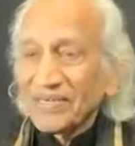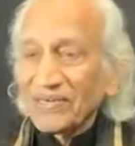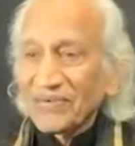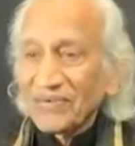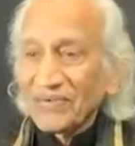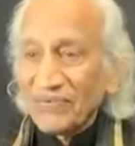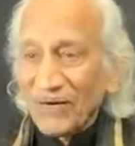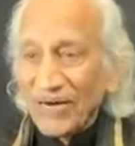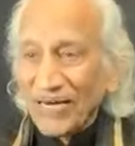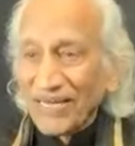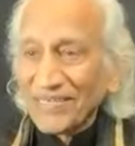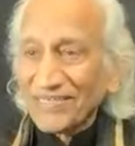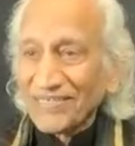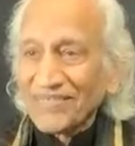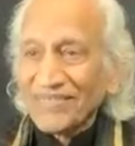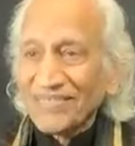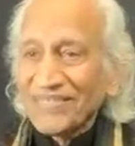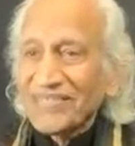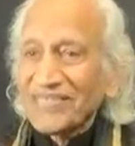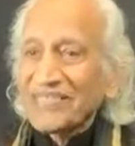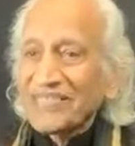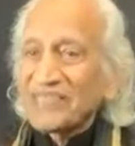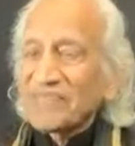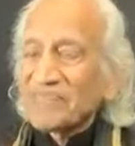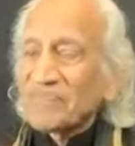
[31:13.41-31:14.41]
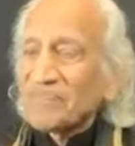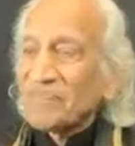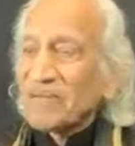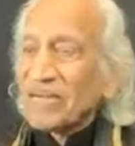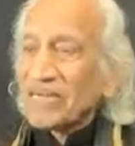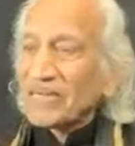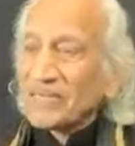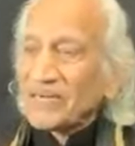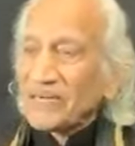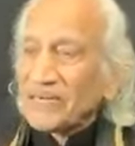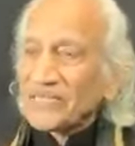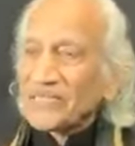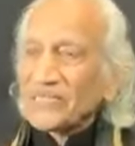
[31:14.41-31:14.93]
Well,
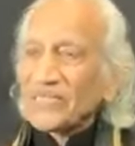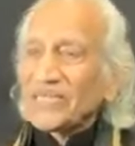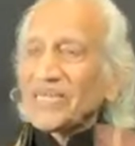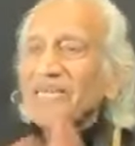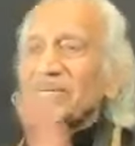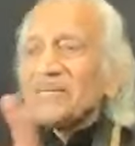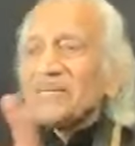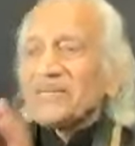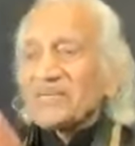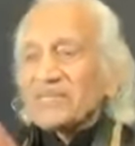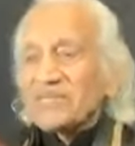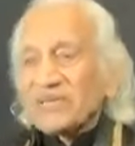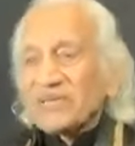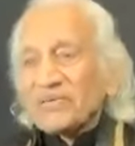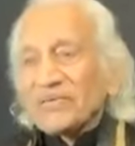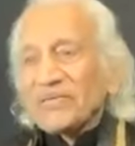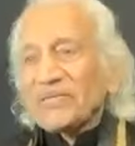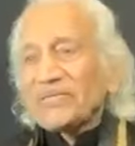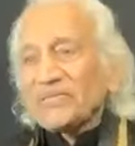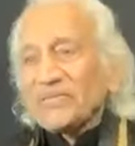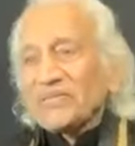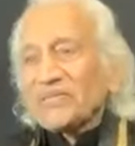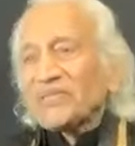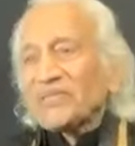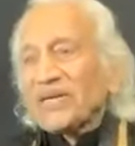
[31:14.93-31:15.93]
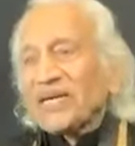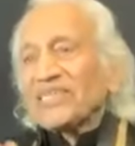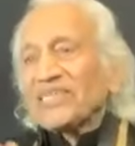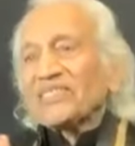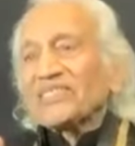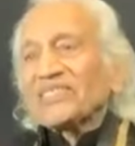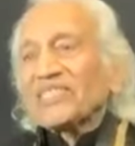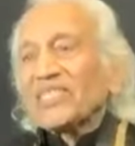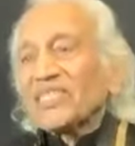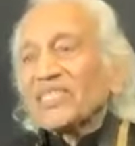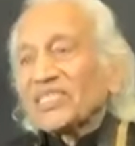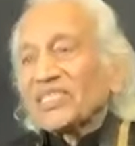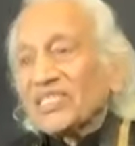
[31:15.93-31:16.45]
because Yoga Nidra
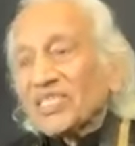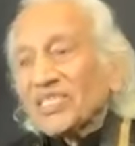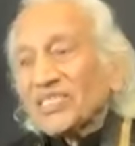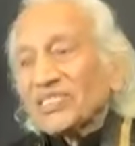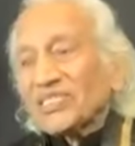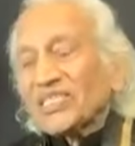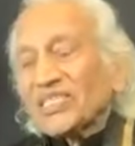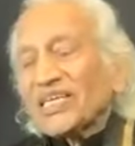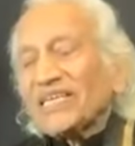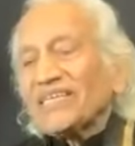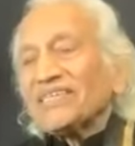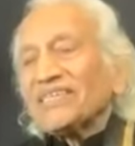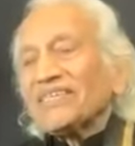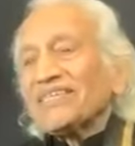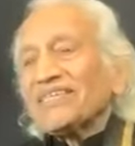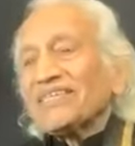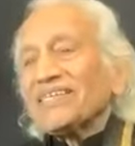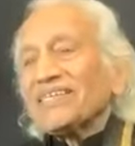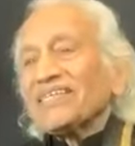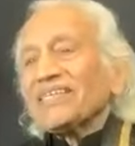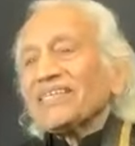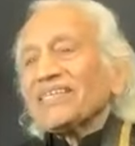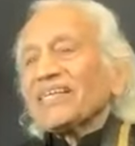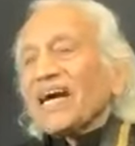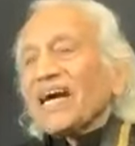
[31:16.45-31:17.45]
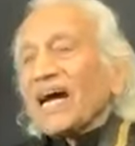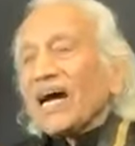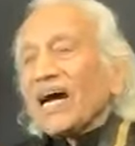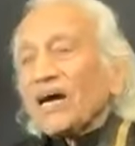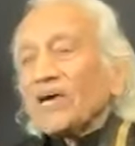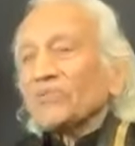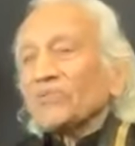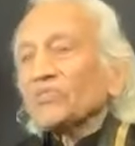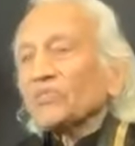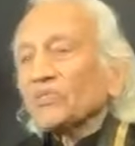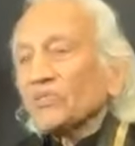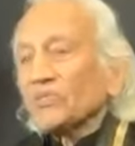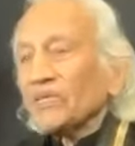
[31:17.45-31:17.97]
teaches
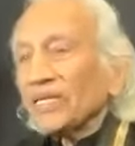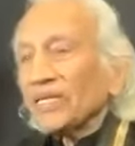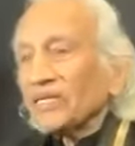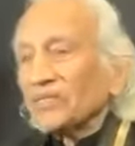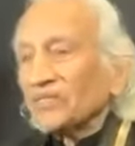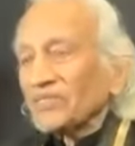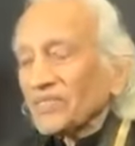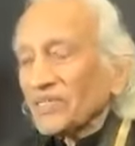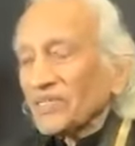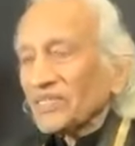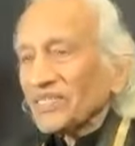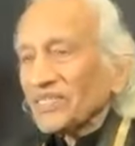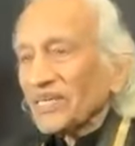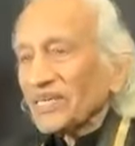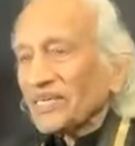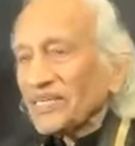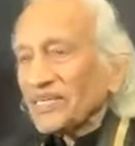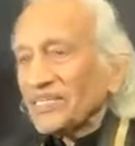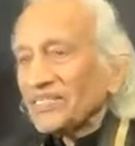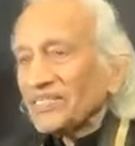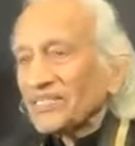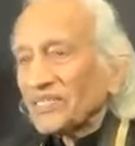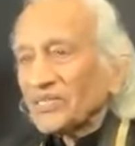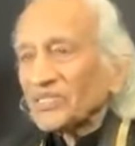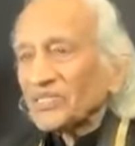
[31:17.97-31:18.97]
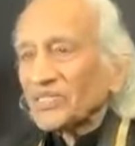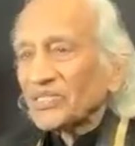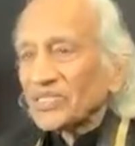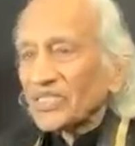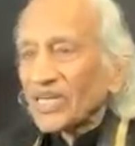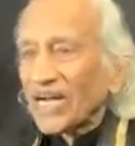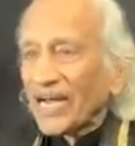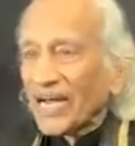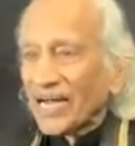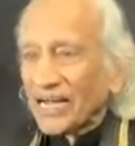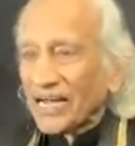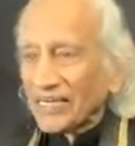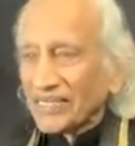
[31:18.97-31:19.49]
how to enter the inner
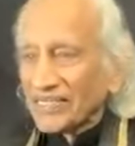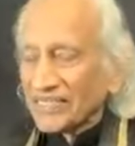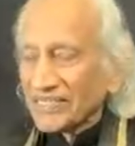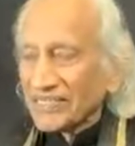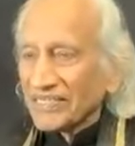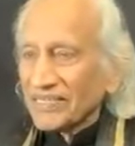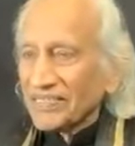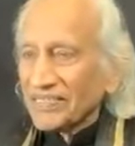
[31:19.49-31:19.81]
child